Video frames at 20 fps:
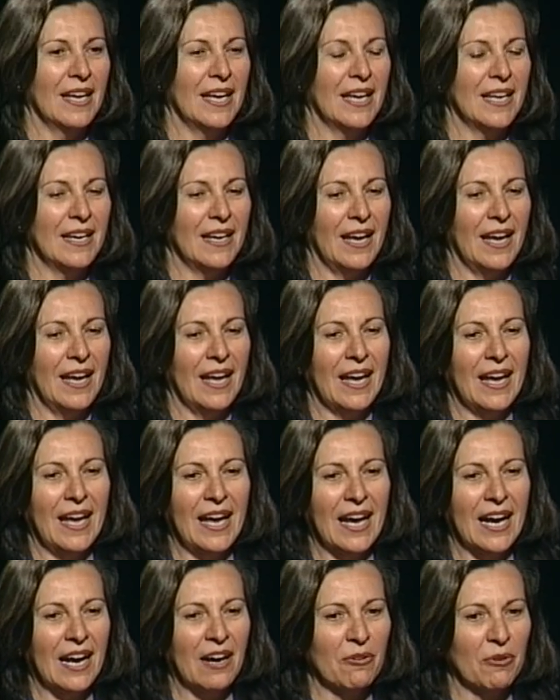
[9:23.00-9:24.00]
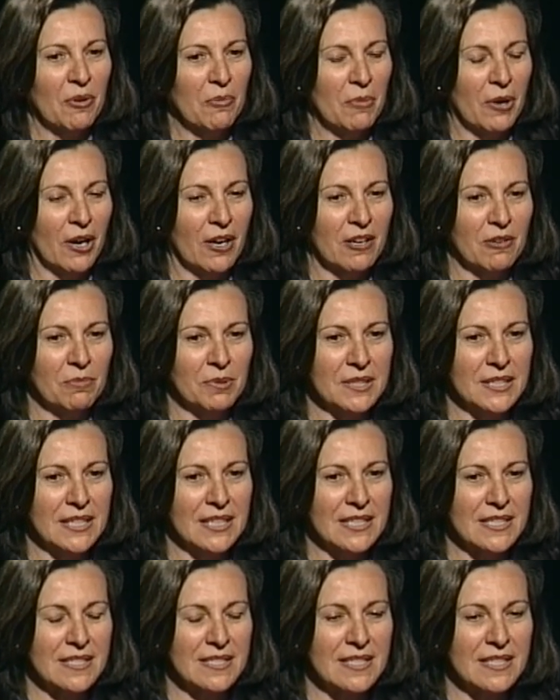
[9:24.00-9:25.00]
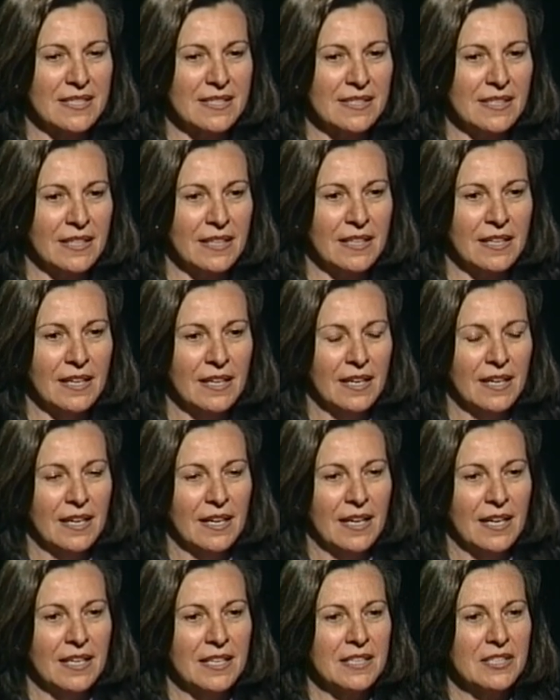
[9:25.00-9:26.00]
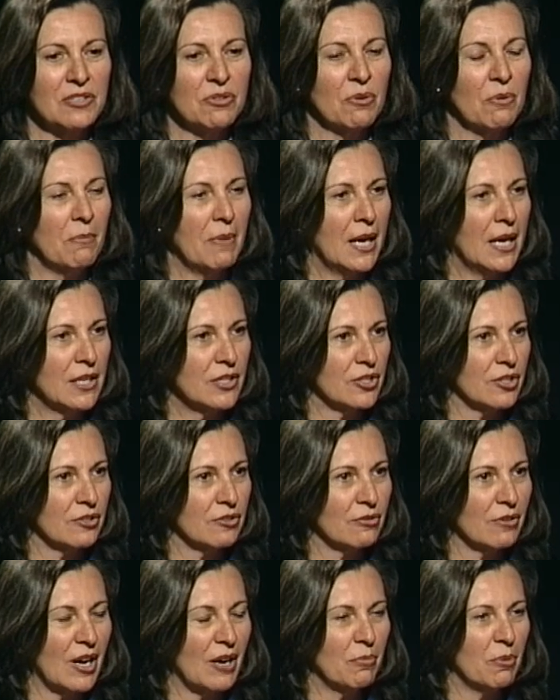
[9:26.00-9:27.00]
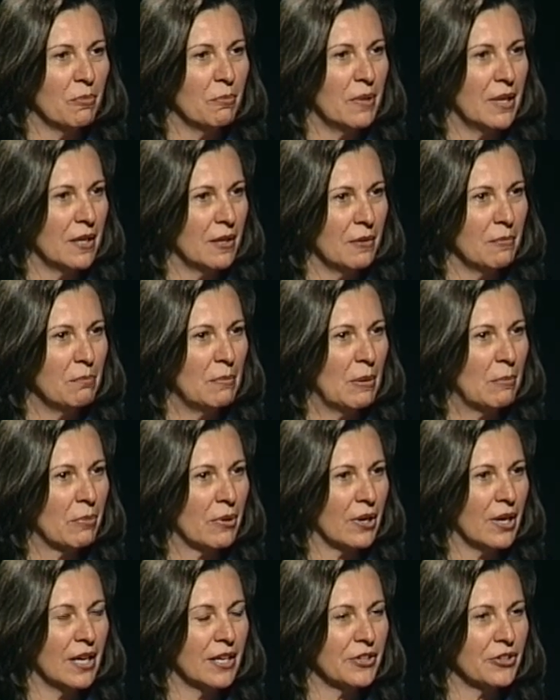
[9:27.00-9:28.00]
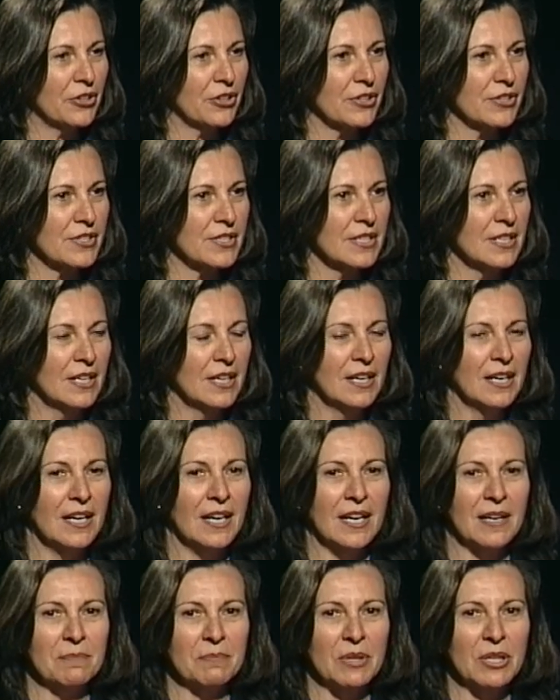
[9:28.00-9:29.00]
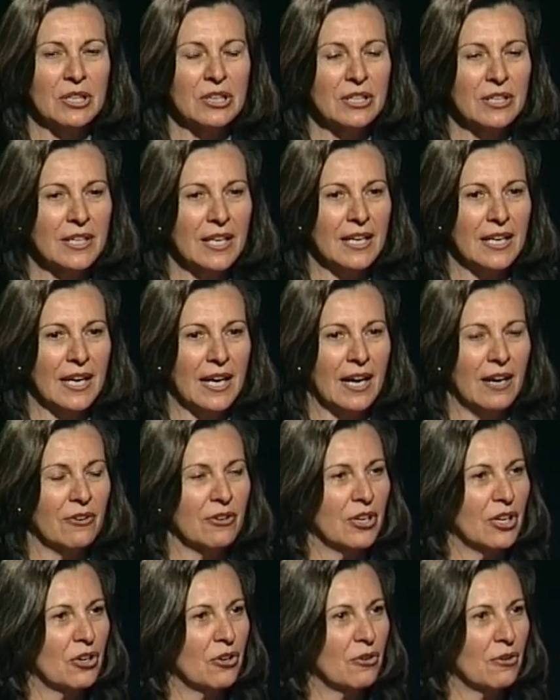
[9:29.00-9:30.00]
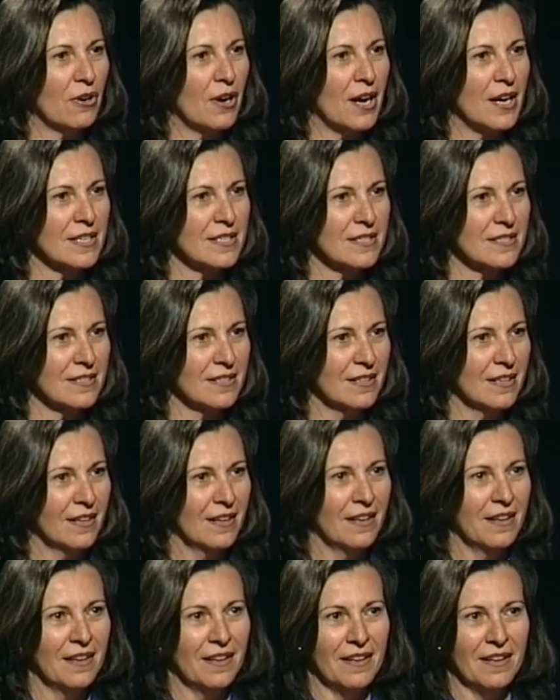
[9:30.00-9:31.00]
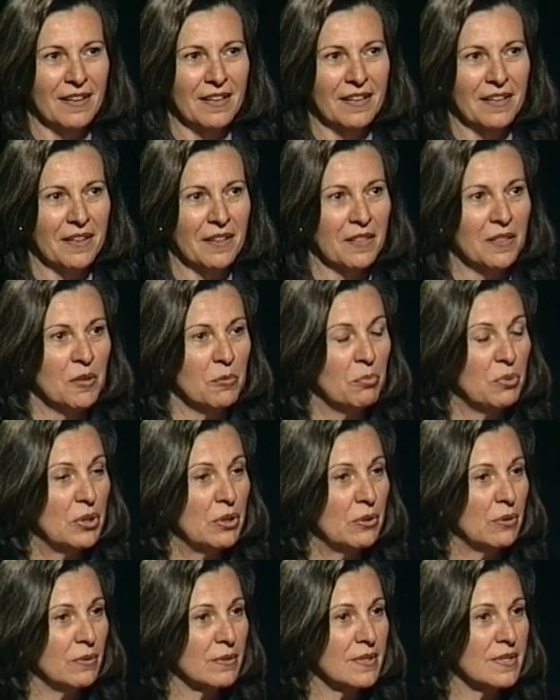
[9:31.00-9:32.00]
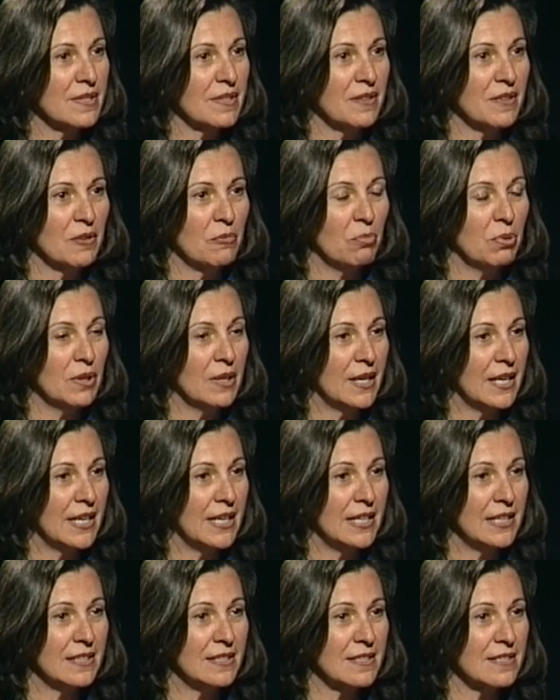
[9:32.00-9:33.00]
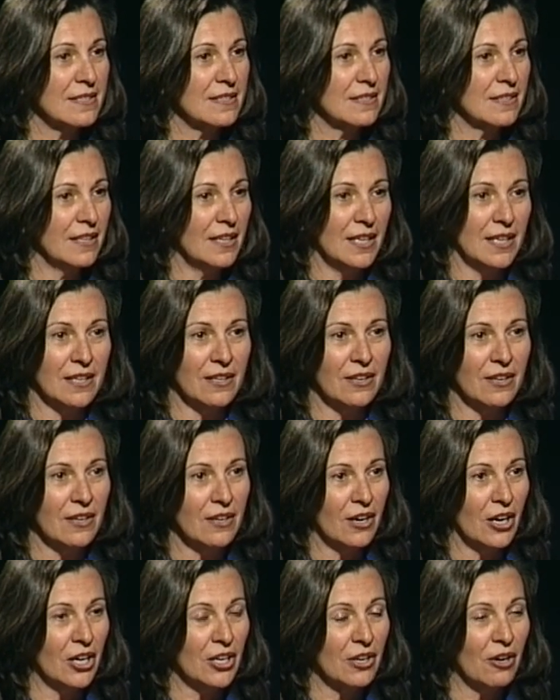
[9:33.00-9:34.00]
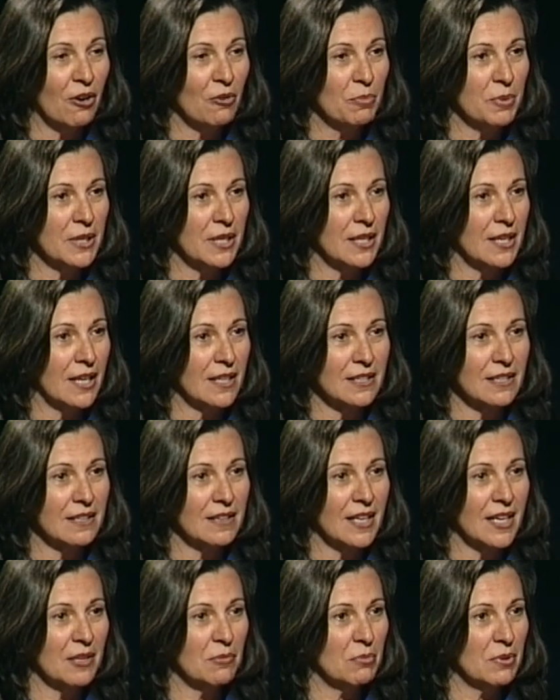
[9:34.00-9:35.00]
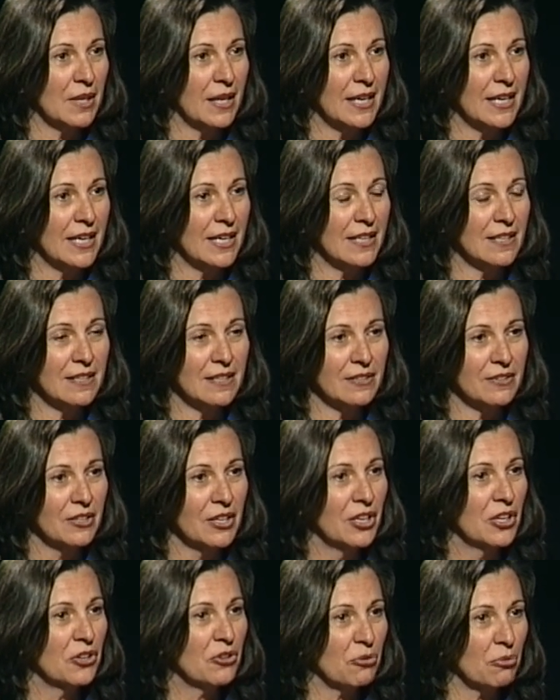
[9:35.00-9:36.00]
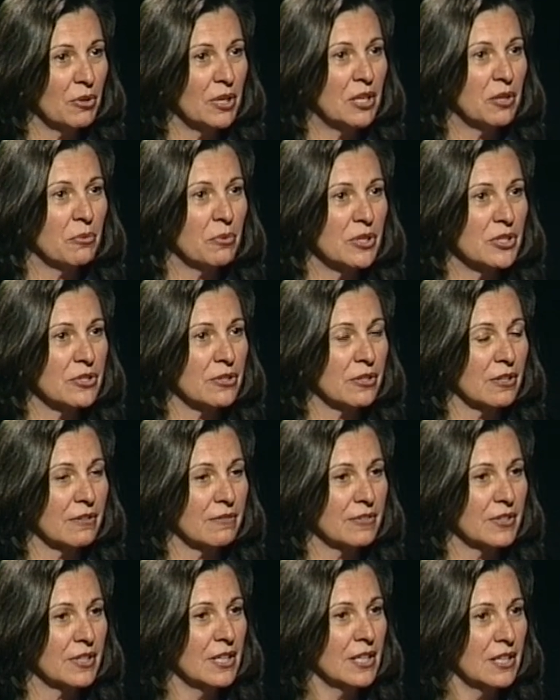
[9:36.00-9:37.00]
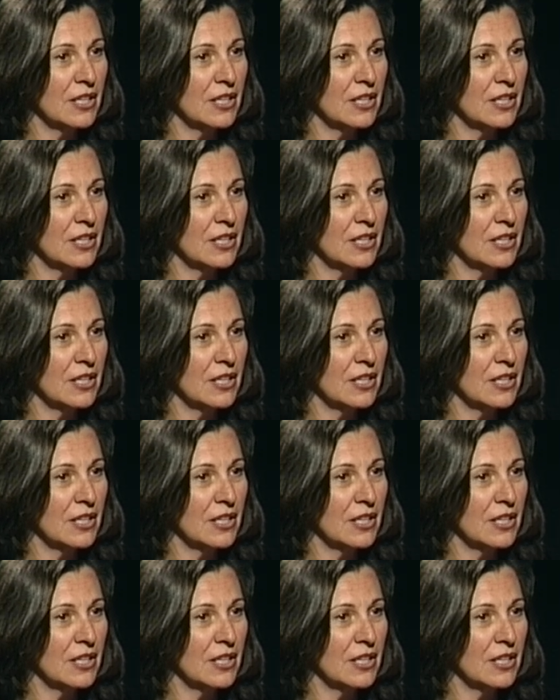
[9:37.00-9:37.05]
and how remarkable it is to imagine tribal member hunters looking out across the buttes, the plains, on open and unclaimed land, and treaty reserved,